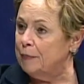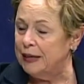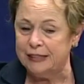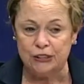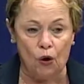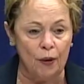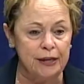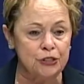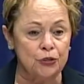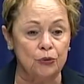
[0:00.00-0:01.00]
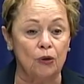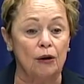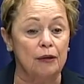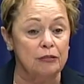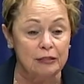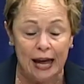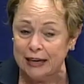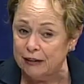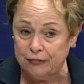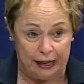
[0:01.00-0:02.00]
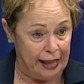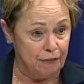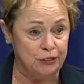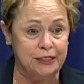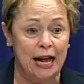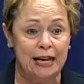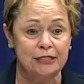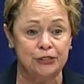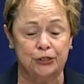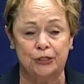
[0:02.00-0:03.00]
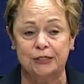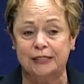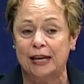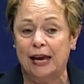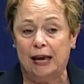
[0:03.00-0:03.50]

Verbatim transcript: but it's going to a lot of advertisers,